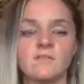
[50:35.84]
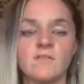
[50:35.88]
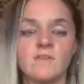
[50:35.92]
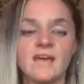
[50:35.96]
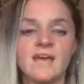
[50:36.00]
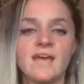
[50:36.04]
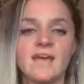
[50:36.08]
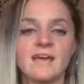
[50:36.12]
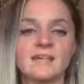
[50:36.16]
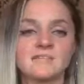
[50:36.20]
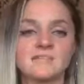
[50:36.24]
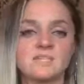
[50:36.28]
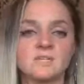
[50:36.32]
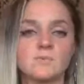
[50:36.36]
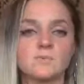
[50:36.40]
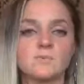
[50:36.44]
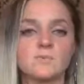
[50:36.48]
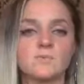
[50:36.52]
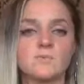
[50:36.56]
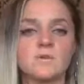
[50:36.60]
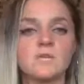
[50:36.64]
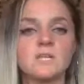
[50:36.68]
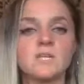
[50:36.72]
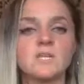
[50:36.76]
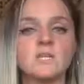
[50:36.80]
there to
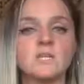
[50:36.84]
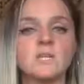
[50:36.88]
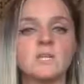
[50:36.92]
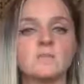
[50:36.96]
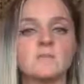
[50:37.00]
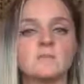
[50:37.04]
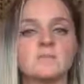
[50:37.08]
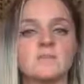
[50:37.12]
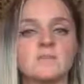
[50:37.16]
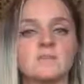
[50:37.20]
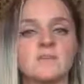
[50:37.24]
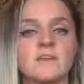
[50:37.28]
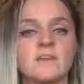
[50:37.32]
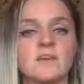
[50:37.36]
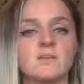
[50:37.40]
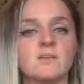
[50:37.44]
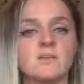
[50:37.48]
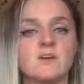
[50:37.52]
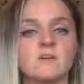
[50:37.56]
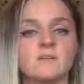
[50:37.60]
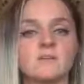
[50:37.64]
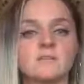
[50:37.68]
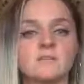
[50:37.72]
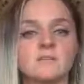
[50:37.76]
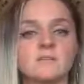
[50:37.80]
bring you to that
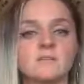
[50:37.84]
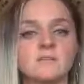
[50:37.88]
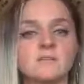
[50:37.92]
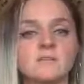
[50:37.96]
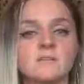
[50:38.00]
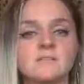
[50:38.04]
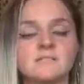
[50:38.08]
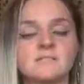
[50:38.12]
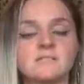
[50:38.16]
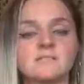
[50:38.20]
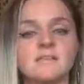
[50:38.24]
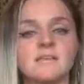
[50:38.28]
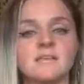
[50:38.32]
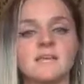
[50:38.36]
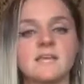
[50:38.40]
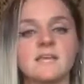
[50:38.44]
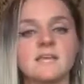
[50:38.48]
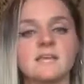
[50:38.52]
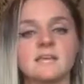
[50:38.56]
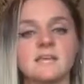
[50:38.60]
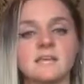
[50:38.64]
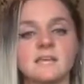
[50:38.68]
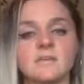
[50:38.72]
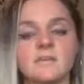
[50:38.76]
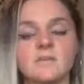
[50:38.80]
godliness
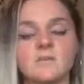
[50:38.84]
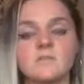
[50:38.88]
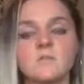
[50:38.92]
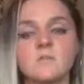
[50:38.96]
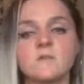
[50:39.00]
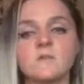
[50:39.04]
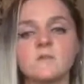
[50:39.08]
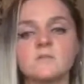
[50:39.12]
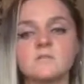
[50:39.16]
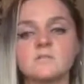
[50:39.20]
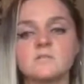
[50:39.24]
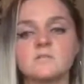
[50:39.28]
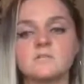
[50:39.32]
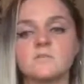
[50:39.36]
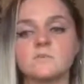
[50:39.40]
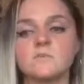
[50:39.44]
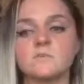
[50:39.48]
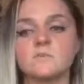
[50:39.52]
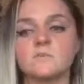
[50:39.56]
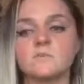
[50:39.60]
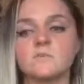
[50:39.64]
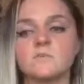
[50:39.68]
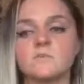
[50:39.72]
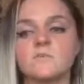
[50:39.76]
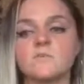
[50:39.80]
state. Like, you want
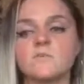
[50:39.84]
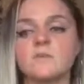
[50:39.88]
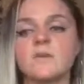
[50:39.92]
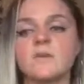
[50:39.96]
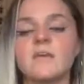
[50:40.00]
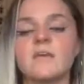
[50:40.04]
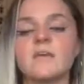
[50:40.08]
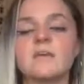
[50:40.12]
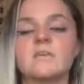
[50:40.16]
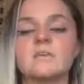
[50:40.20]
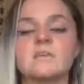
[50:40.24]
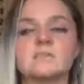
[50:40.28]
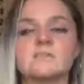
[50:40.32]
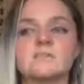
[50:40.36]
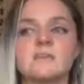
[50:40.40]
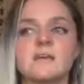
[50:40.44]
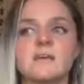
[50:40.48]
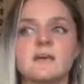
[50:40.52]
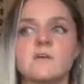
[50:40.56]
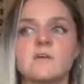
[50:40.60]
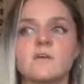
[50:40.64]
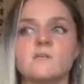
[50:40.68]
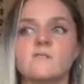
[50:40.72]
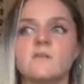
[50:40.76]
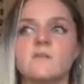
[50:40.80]
to create
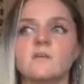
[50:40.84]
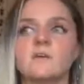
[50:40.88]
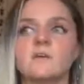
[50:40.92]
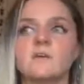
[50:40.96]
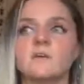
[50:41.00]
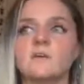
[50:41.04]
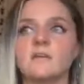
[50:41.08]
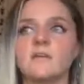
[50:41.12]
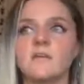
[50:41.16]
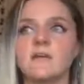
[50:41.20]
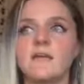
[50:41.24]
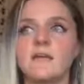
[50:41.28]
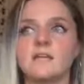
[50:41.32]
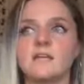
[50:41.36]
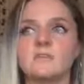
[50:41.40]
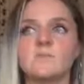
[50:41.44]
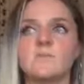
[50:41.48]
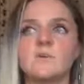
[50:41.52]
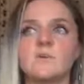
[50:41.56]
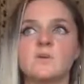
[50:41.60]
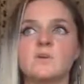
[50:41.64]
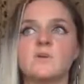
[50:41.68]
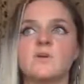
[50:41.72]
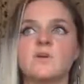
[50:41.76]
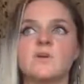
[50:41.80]
yourself and
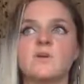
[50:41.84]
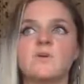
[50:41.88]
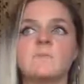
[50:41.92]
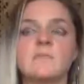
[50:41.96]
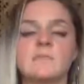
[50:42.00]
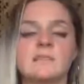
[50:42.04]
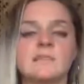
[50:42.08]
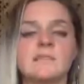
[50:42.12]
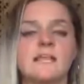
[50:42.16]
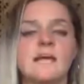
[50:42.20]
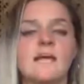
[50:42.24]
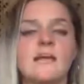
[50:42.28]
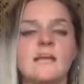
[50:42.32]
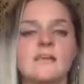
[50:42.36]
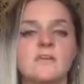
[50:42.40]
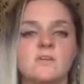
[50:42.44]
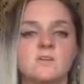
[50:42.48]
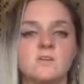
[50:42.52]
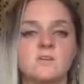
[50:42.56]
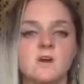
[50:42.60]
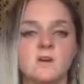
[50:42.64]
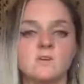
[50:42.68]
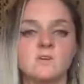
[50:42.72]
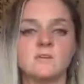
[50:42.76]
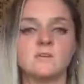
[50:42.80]
become like
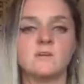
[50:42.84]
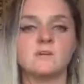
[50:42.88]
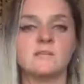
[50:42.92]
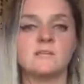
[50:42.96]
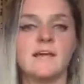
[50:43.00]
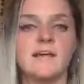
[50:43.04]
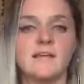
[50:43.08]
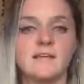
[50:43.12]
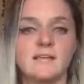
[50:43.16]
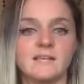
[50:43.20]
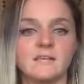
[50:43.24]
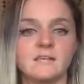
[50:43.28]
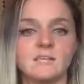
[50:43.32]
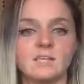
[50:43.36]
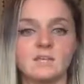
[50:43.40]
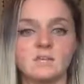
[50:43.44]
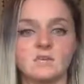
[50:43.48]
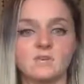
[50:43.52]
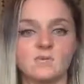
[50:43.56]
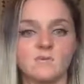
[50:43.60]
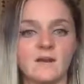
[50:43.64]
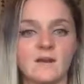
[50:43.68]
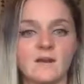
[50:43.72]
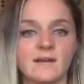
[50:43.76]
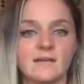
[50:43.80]
God or like the
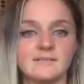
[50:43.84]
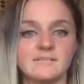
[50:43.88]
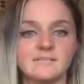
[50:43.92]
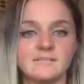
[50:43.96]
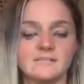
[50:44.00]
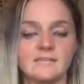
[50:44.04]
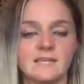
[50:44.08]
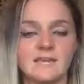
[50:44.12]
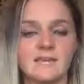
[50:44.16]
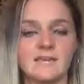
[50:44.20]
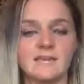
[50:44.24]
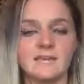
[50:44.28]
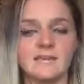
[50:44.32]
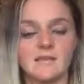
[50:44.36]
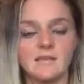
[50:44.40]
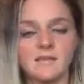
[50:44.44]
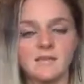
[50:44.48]
Christ. Like,